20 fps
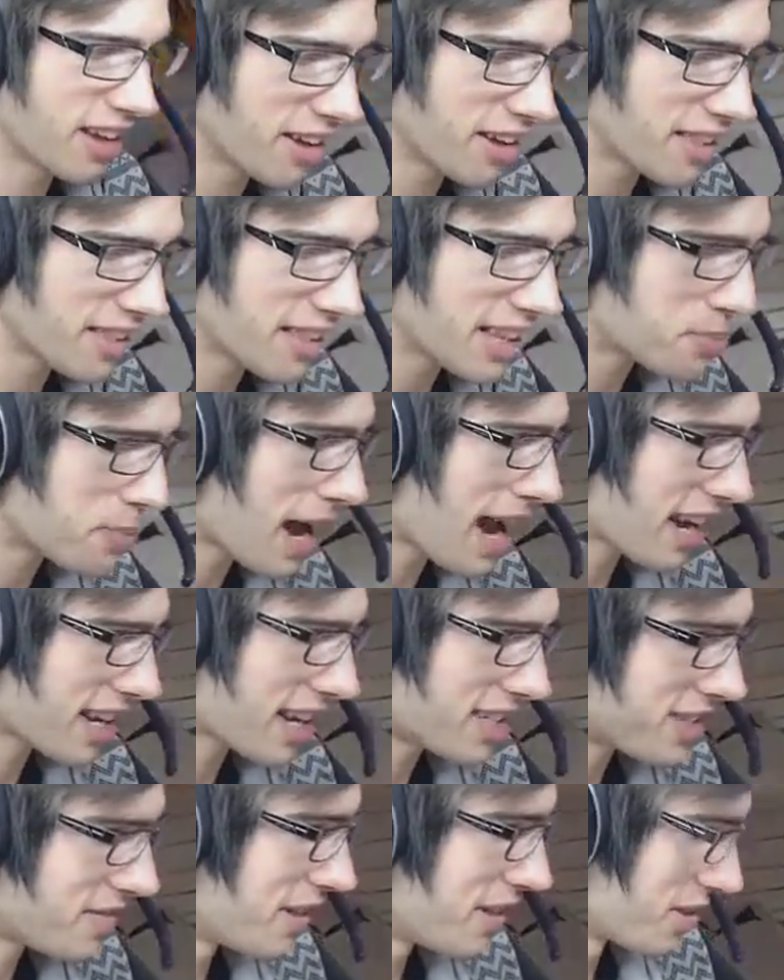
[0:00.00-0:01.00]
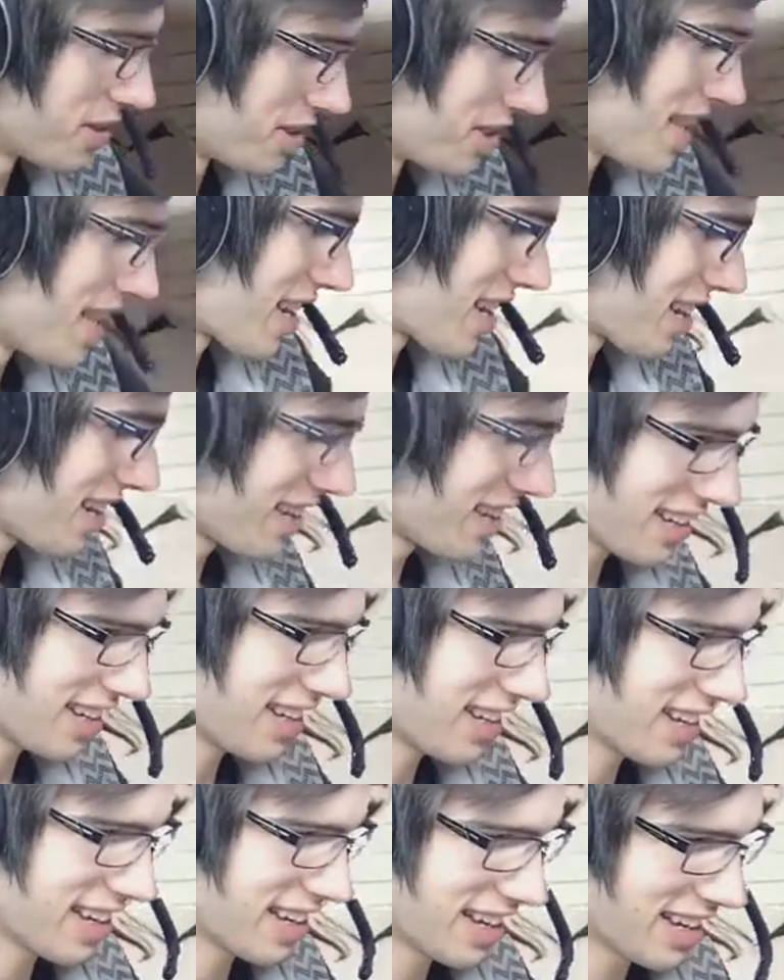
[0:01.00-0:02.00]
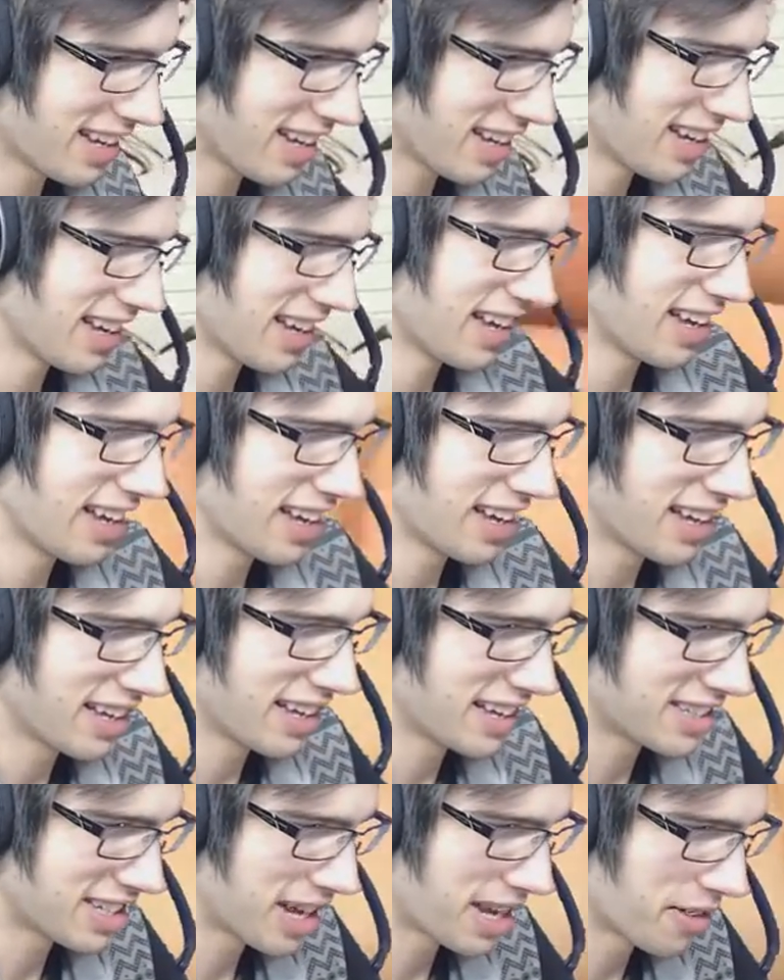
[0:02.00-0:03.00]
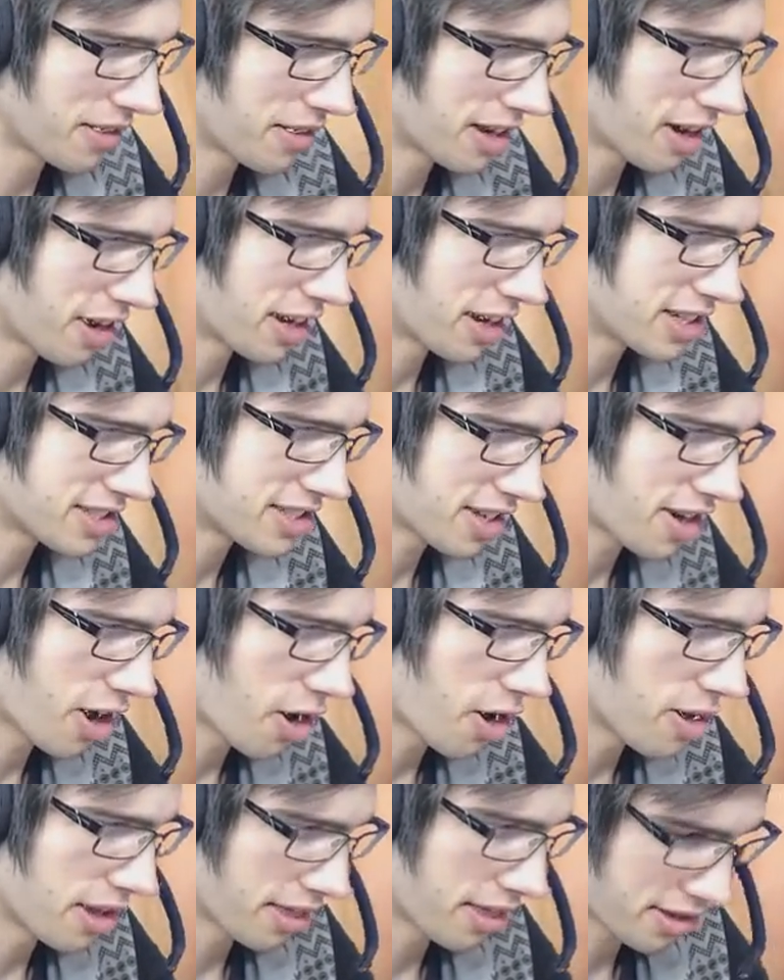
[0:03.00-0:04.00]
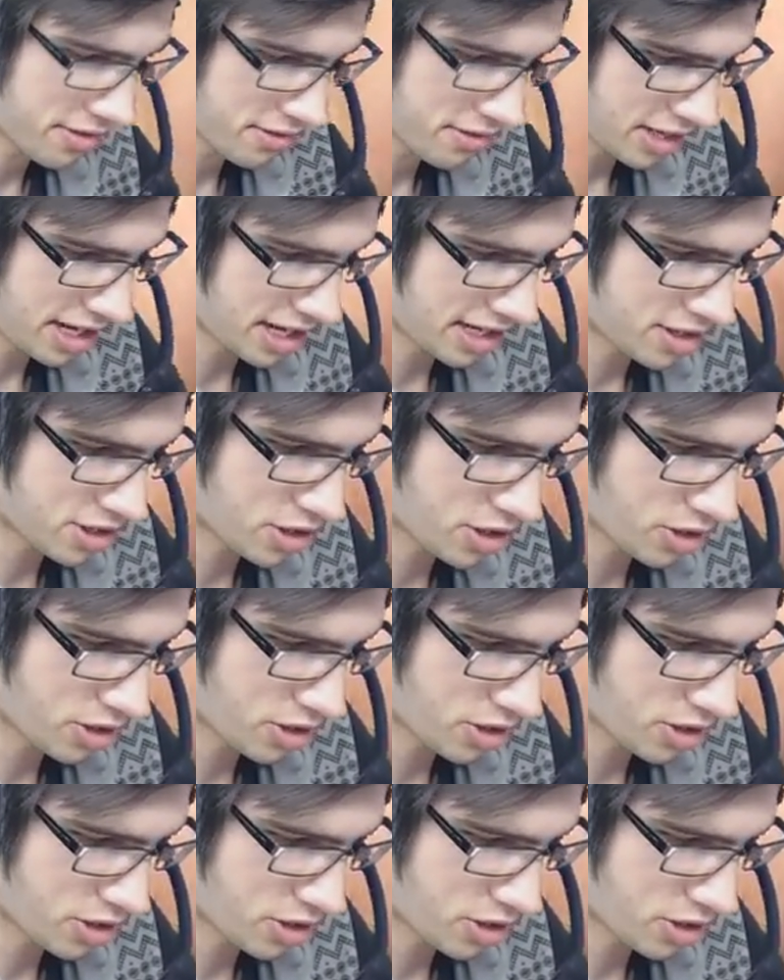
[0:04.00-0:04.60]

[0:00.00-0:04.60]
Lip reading: Like, this pack just feels thick. So here we go, here's the code in 3,